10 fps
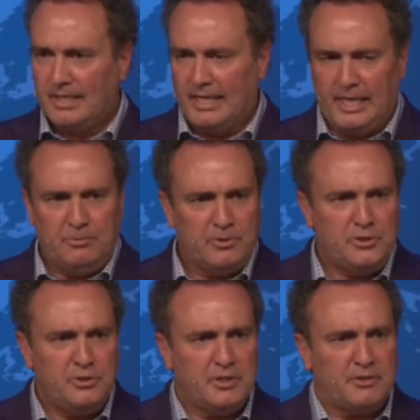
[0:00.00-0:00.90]
And he
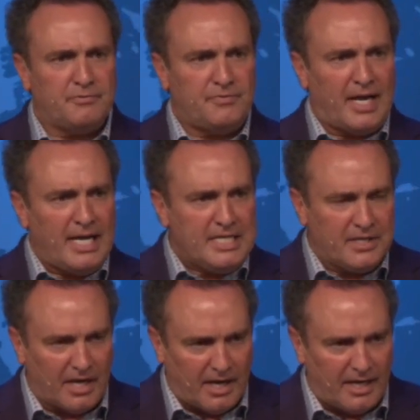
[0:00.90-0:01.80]
wants you to define
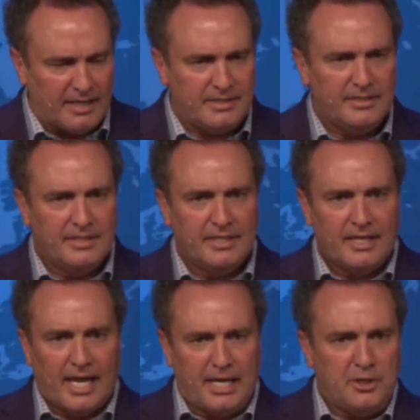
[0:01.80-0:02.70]
God
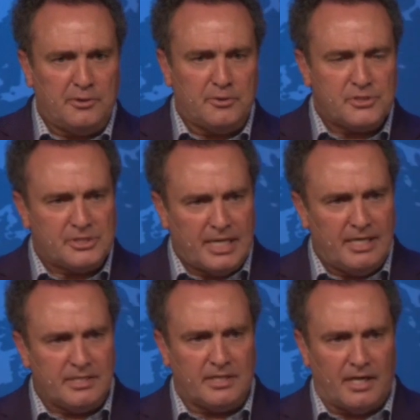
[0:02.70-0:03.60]
and
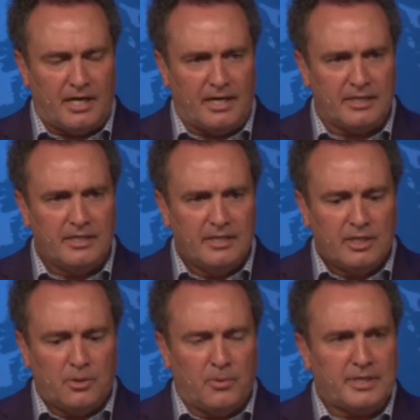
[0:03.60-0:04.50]
understand God
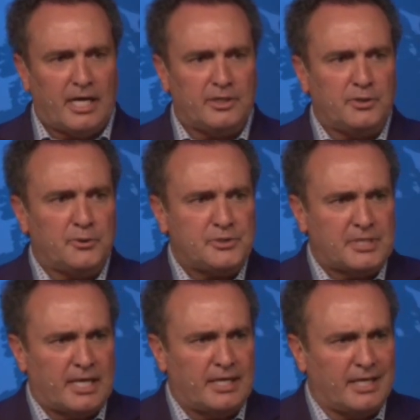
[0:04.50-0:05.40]
without
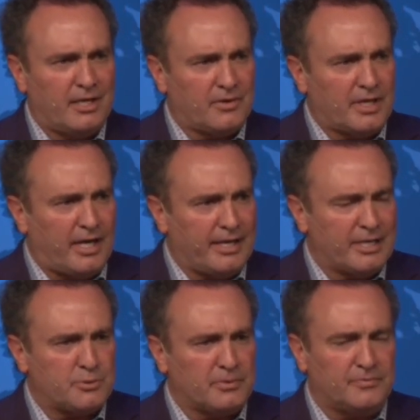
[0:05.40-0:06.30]
understanding how God
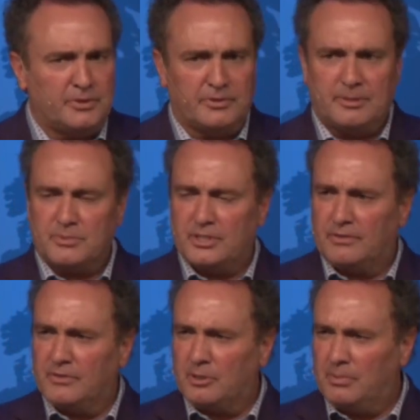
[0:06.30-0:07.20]
has revealed
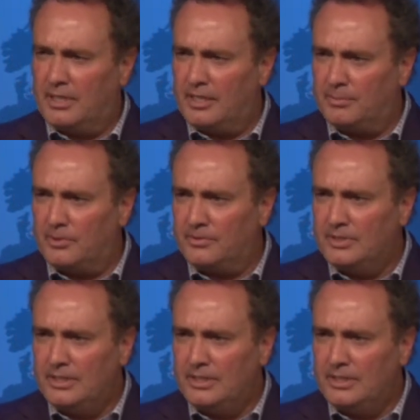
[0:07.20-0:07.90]
himself in the Bible.